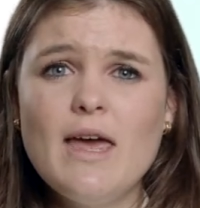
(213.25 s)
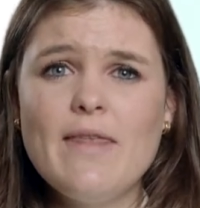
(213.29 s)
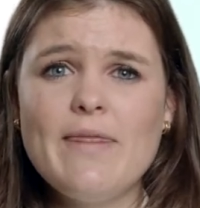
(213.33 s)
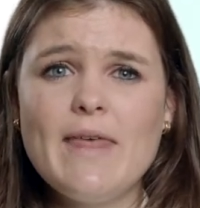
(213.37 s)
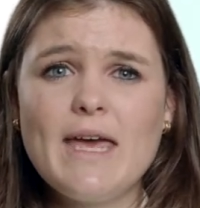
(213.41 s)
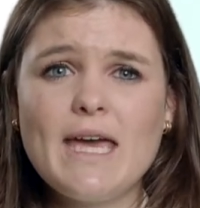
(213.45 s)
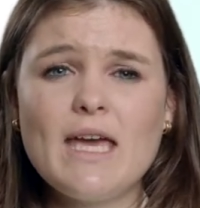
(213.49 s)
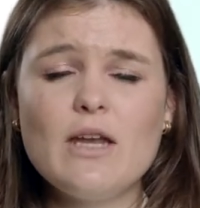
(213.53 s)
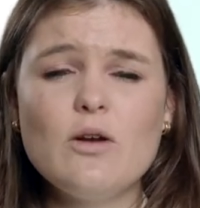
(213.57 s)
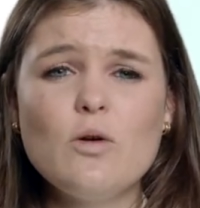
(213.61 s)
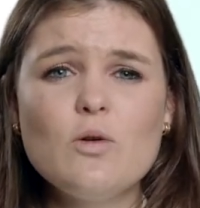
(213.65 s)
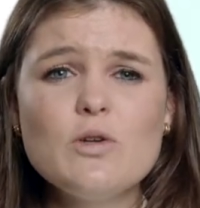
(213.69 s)

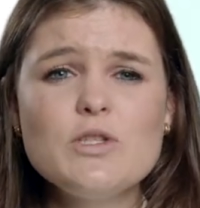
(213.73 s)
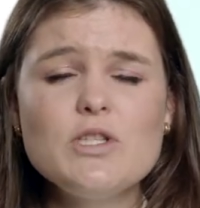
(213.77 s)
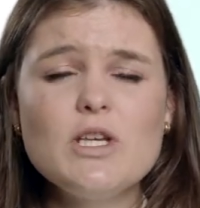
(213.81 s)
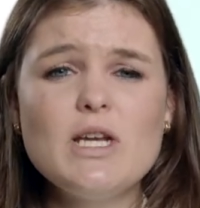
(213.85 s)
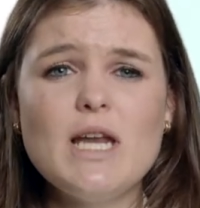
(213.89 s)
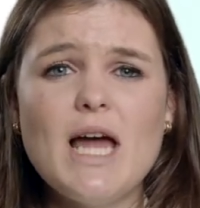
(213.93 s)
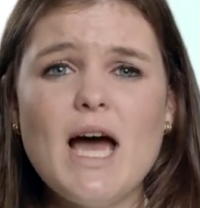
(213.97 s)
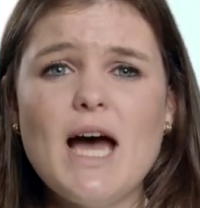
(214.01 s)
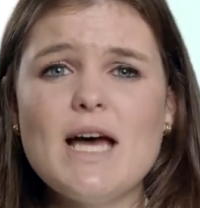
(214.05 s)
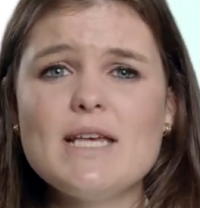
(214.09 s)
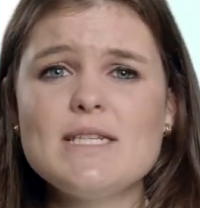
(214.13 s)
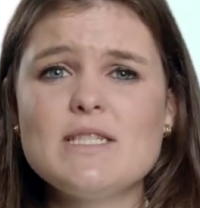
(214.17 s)
They can also
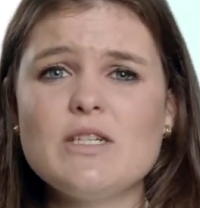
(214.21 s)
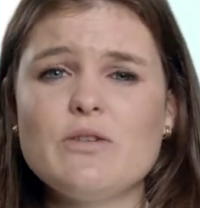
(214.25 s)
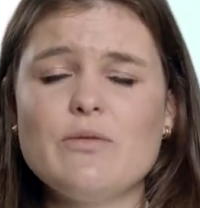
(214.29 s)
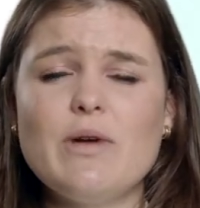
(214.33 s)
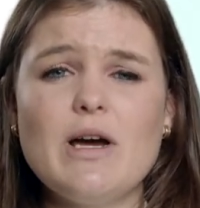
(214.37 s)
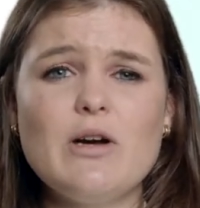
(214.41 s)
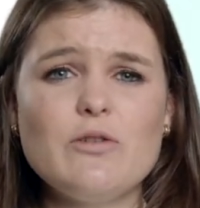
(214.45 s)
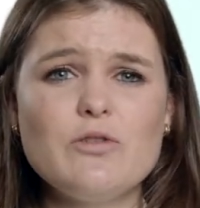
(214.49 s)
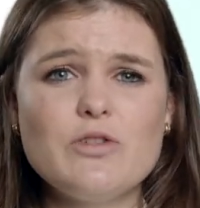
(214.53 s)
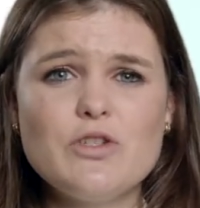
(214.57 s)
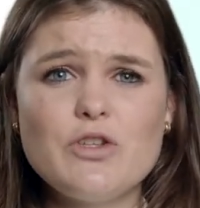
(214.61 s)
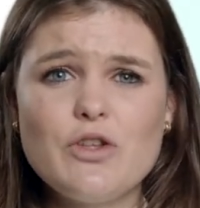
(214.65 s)
last
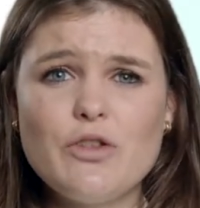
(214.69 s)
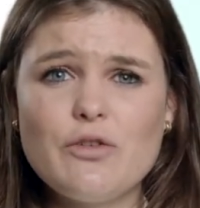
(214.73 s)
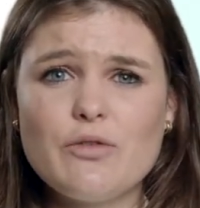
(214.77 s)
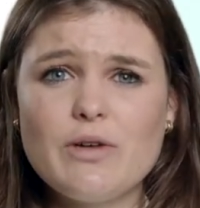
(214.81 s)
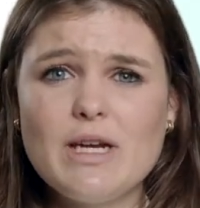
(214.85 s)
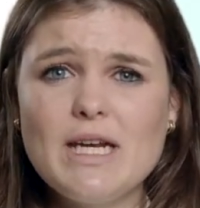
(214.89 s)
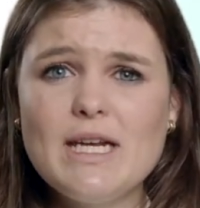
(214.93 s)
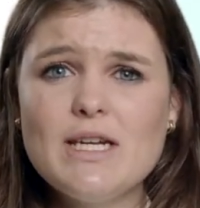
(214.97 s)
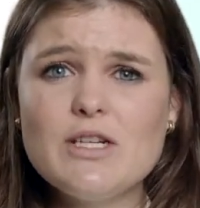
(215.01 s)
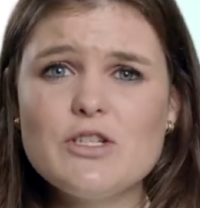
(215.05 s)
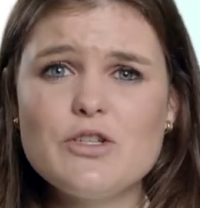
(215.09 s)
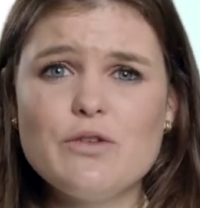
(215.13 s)
around
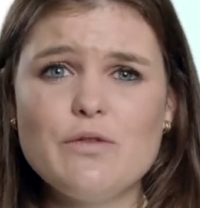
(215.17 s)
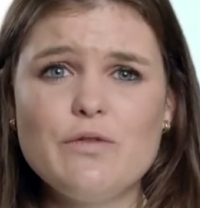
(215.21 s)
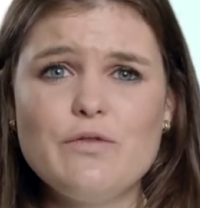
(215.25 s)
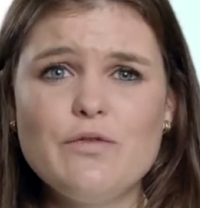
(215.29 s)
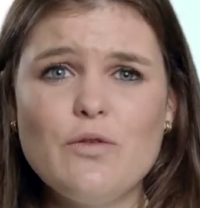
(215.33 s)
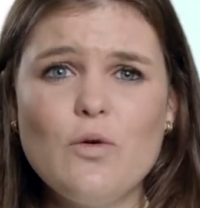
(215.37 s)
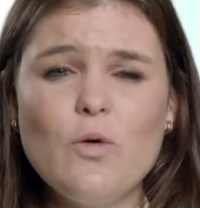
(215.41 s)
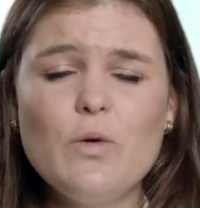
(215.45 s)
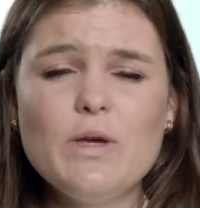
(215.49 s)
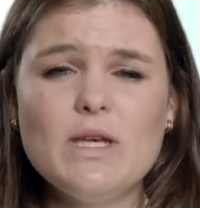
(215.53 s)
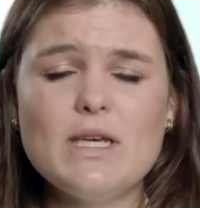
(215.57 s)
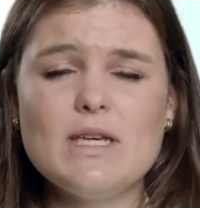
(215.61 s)
3 to
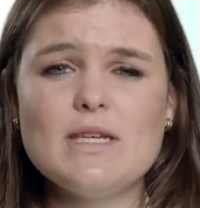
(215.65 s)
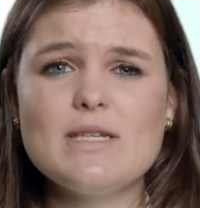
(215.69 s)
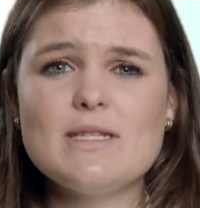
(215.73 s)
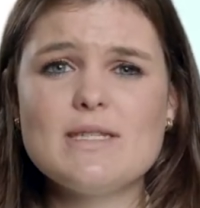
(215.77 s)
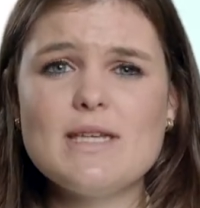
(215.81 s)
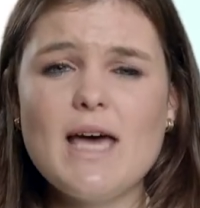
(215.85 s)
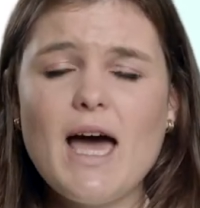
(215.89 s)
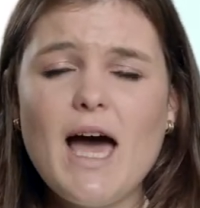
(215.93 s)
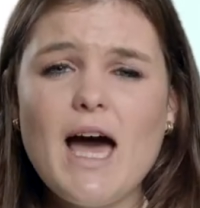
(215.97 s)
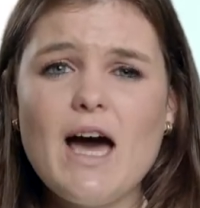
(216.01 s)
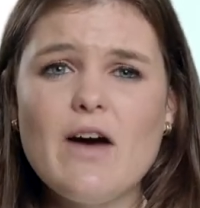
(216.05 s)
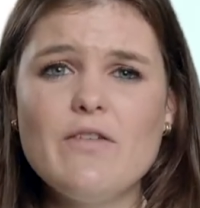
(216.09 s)
4 years
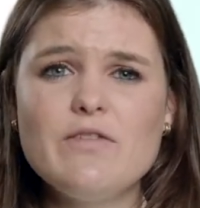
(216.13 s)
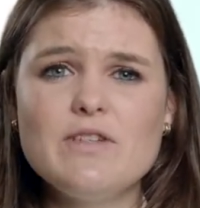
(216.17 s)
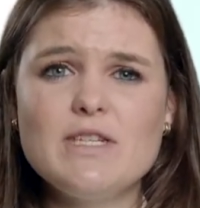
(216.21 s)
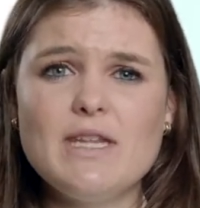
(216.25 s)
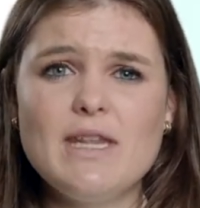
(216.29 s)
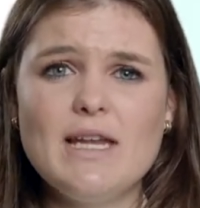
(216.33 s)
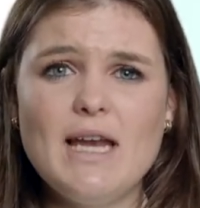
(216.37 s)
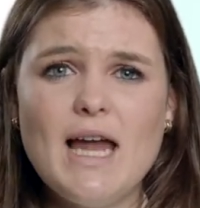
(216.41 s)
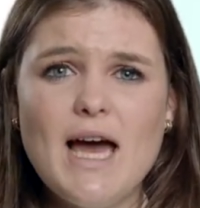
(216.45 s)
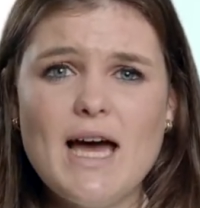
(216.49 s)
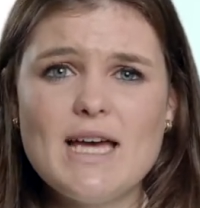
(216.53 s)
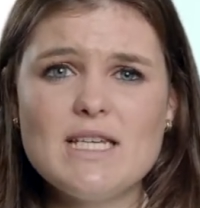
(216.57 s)
after
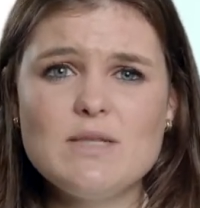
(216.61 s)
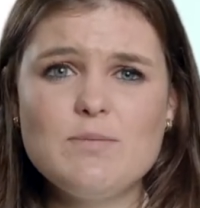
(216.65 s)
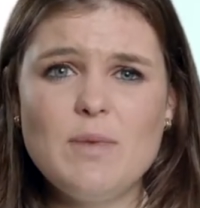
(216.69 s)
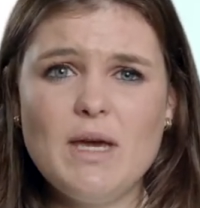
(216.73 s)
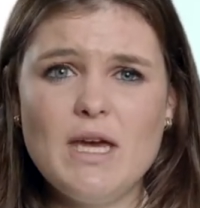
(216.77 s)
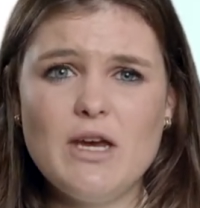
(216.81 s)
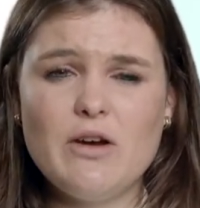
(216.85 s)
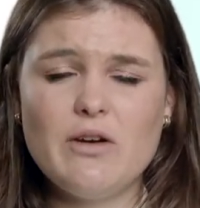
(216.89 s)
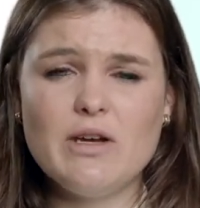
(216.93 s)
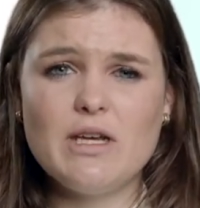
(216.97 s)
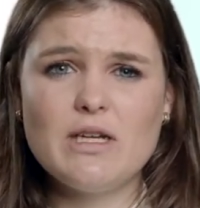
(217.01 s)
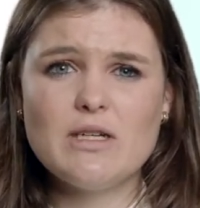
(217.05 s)
the last
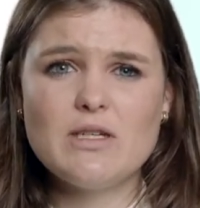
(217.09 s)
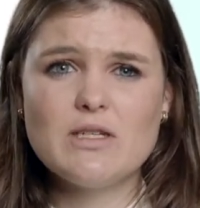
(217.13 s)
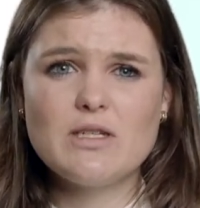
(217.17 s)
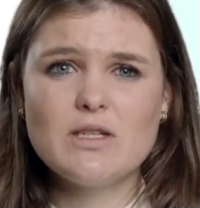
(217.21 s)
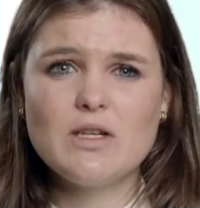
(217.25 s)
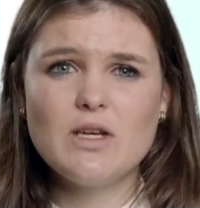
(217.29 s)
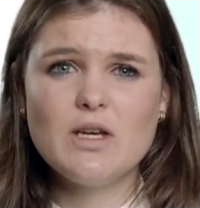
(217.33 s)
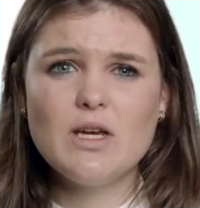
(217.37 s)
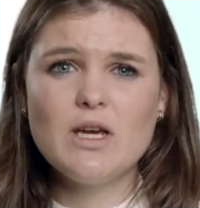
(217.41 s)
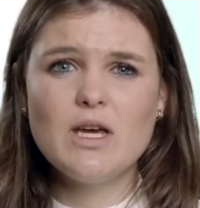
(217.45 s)
period.